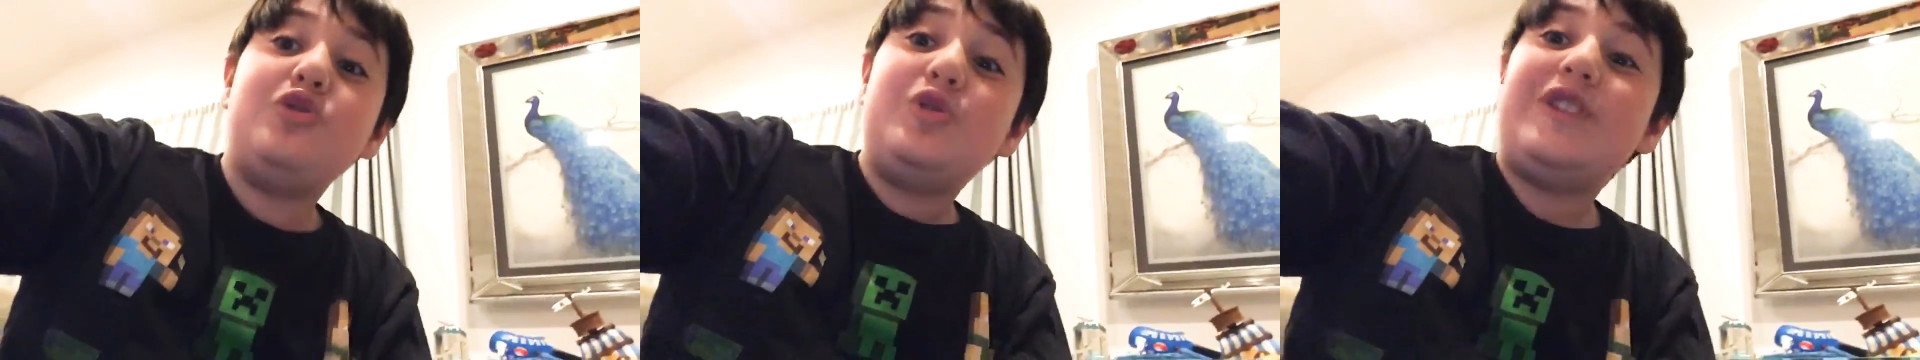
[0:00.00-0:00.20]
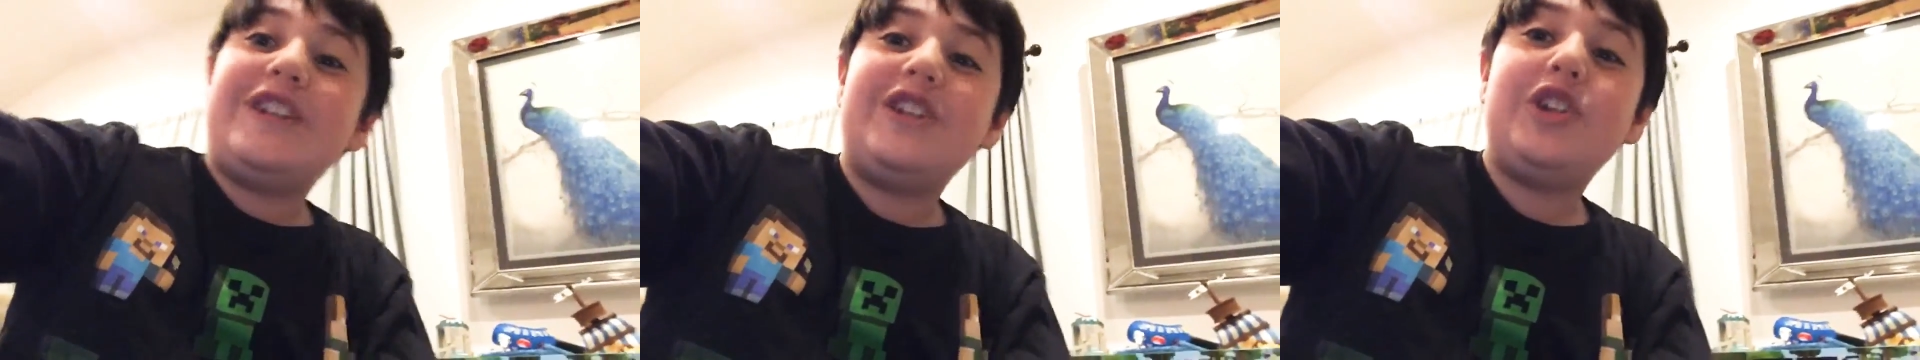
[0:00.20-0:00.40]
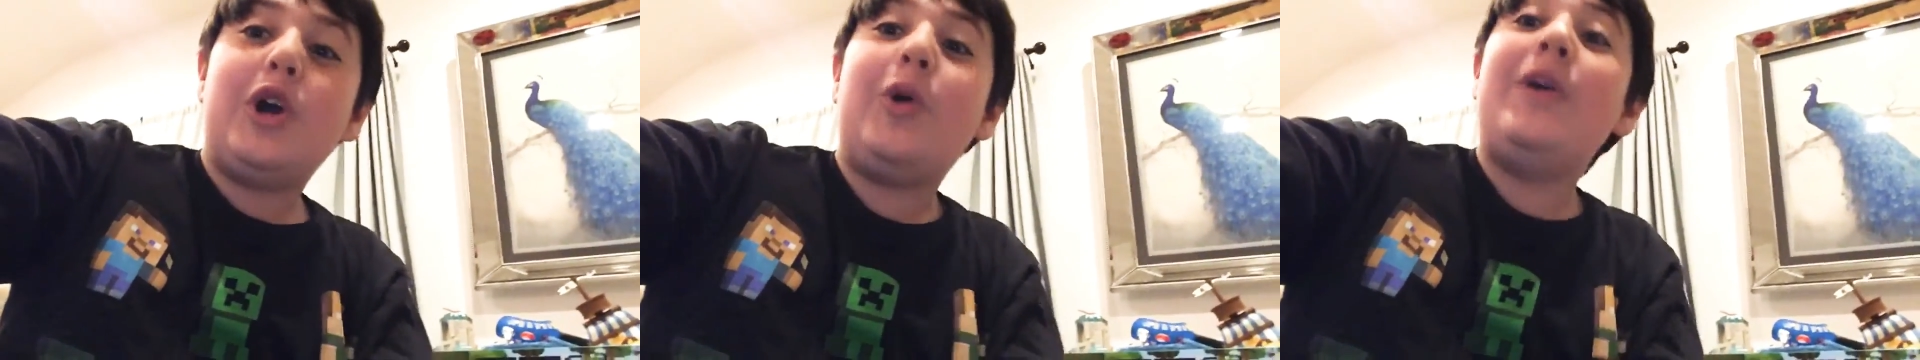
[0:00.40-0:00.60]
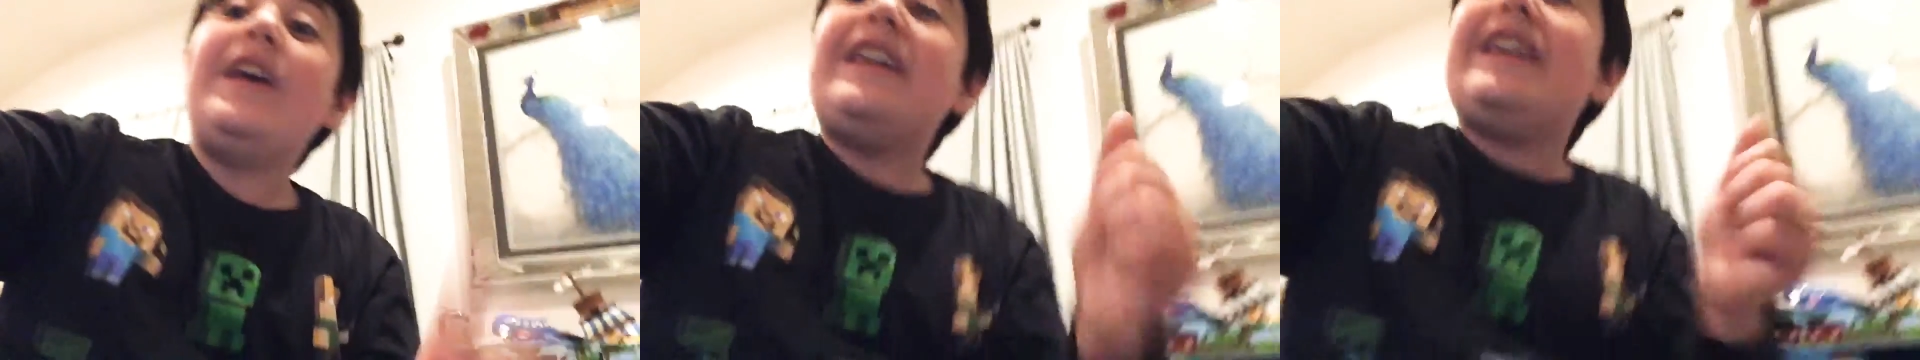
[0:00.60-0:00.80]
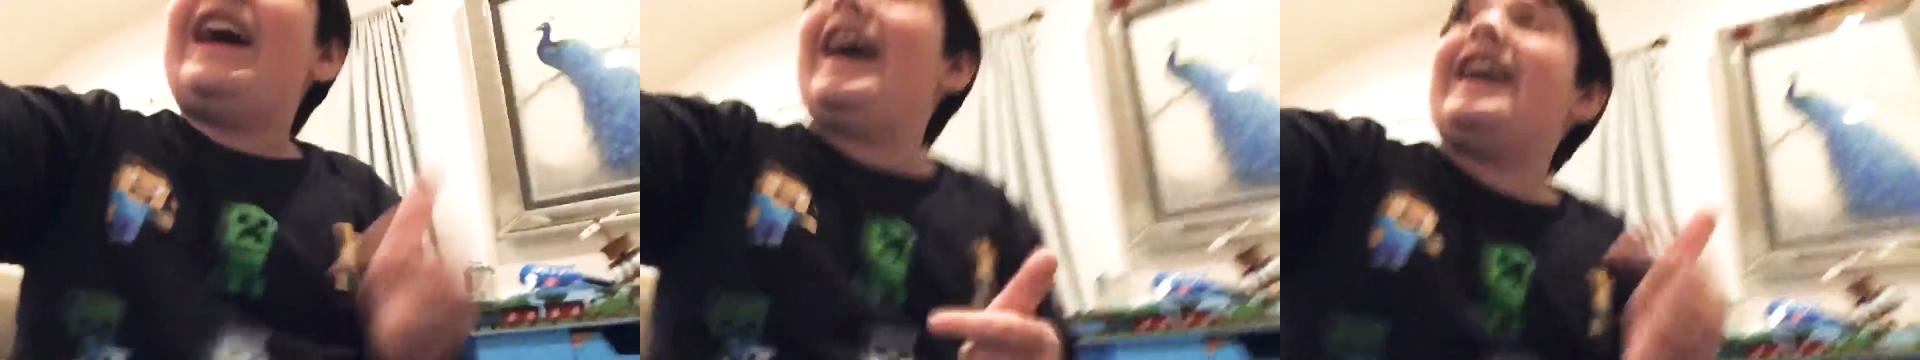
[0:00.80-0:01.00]
You didn't know.
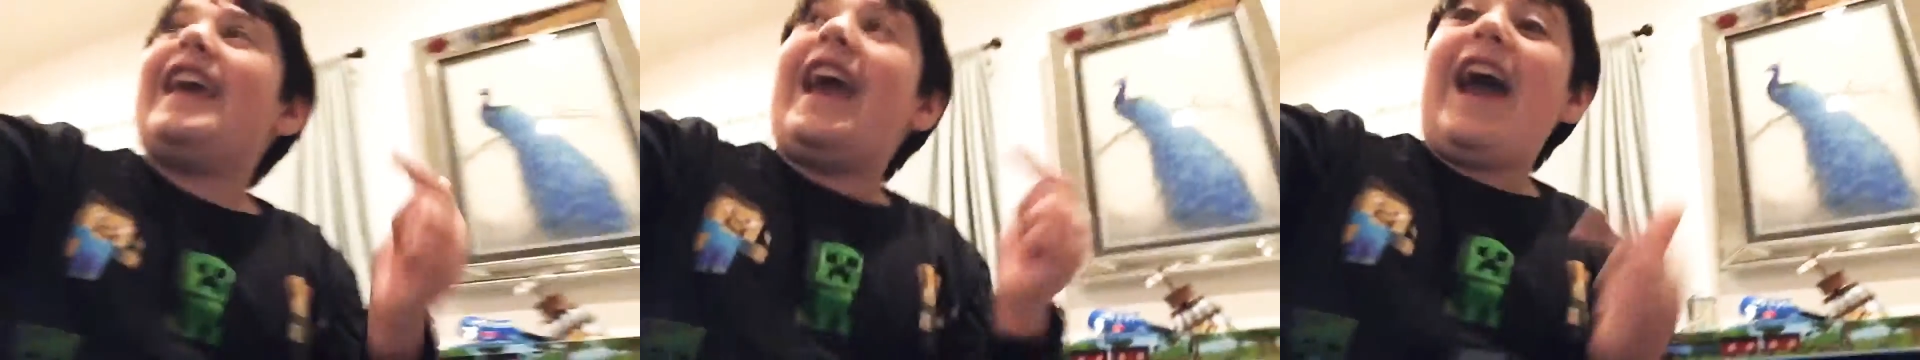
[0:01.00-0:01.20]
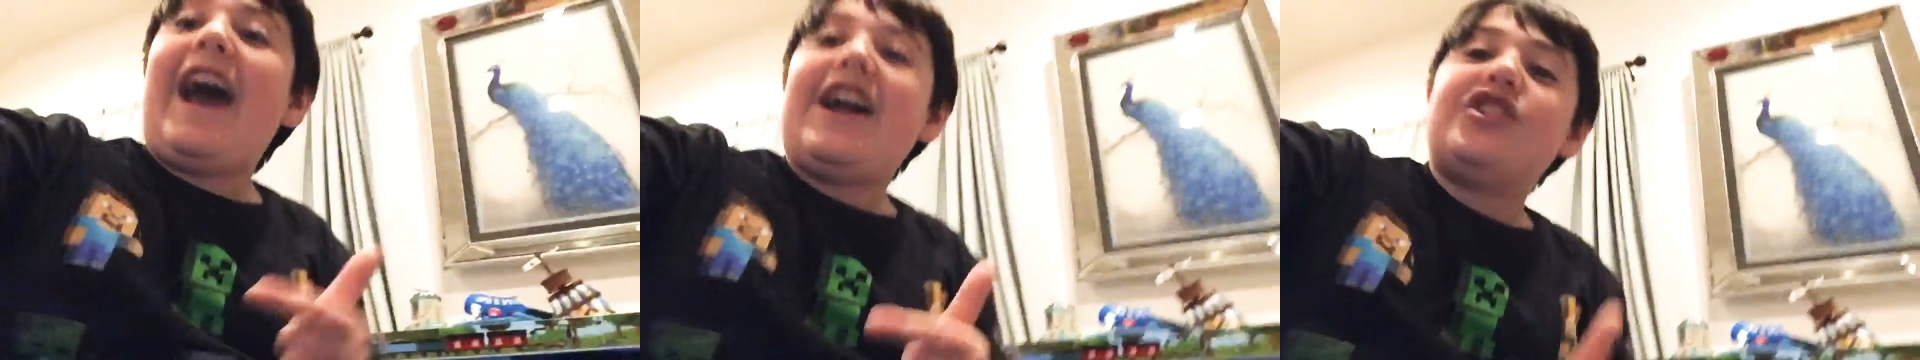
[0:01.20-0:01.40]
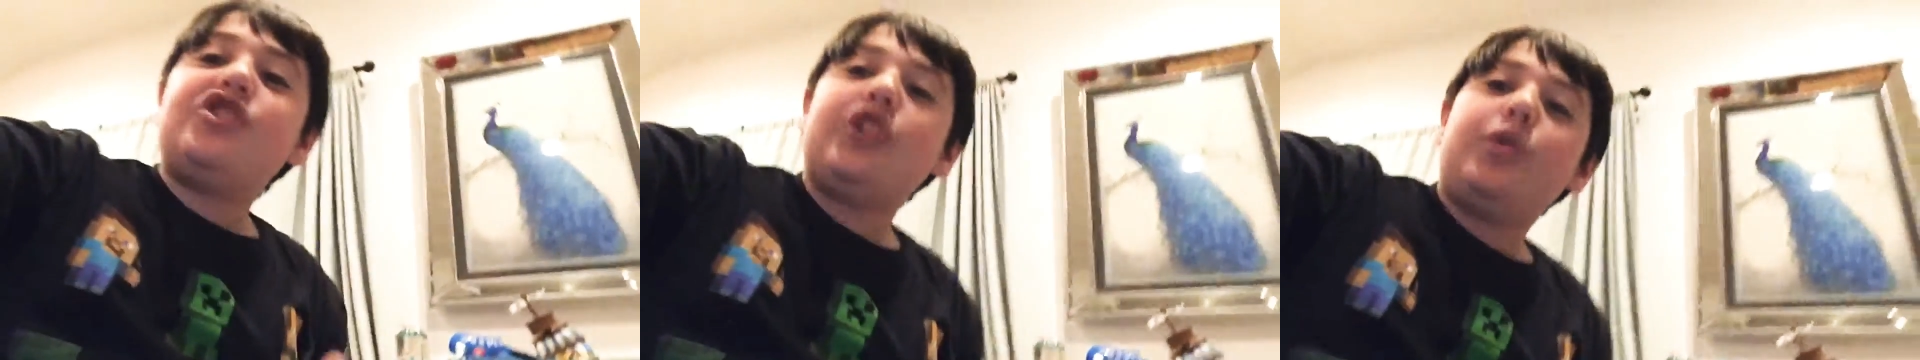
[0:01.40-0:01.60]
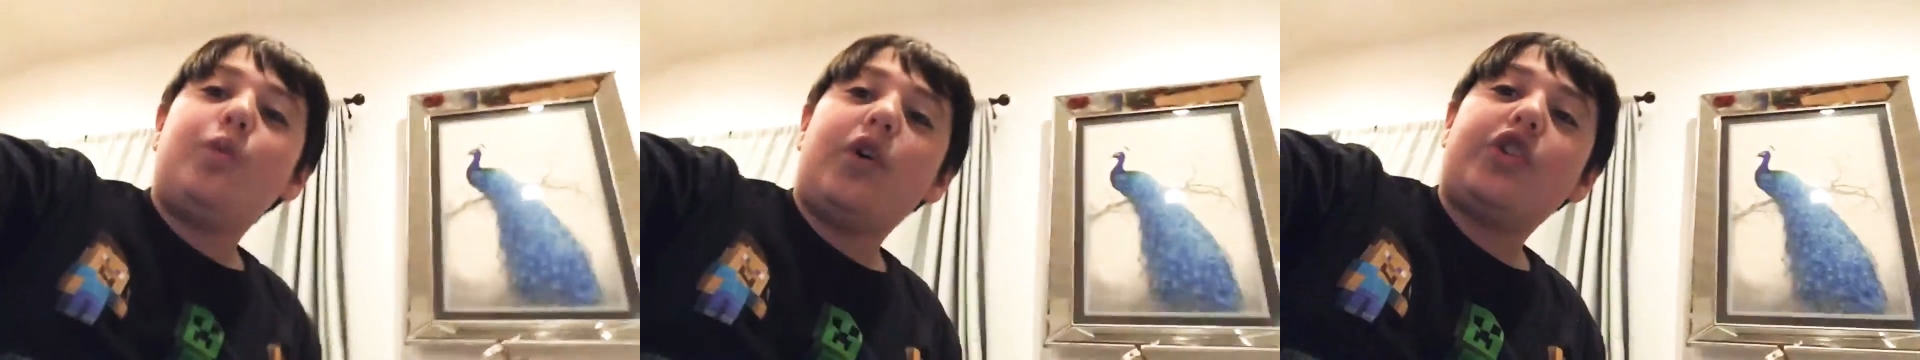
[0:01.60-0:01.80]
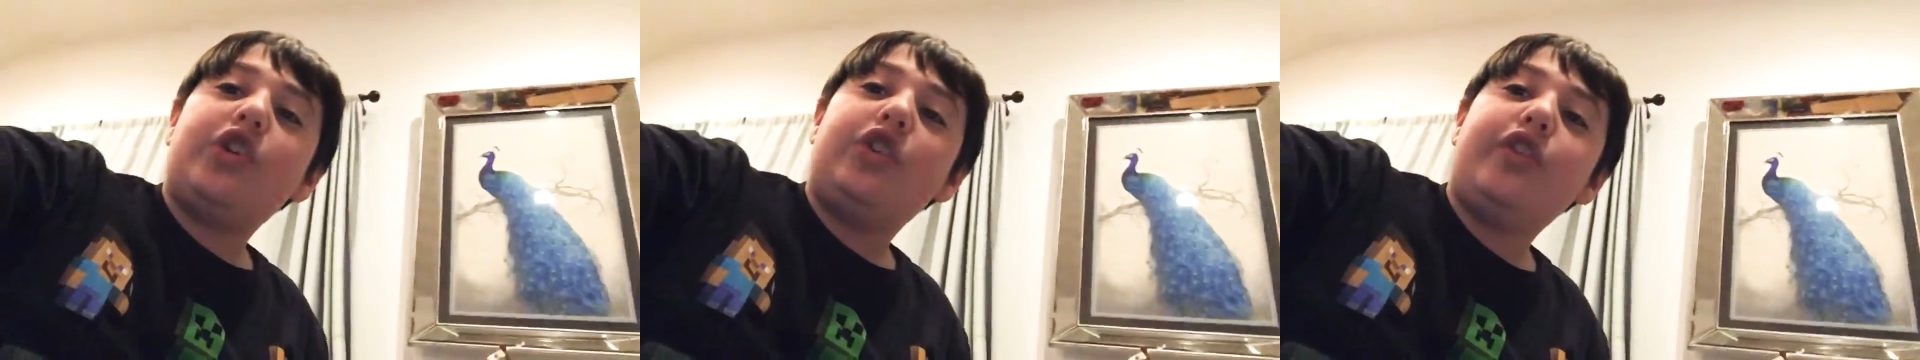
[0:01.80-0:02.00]
I actually
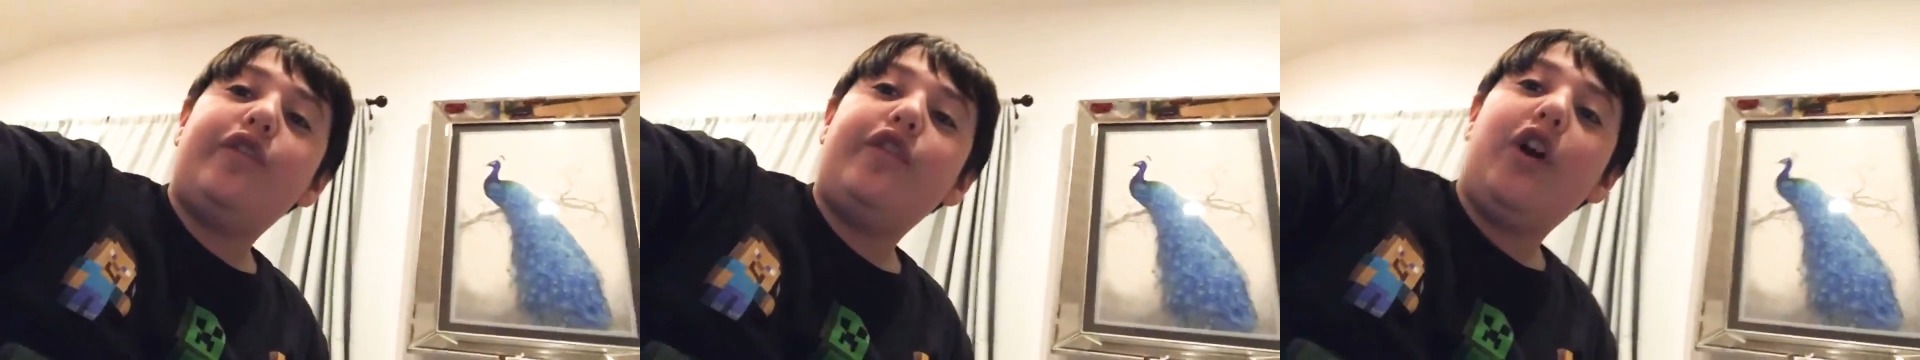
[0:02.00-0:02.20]
worked on the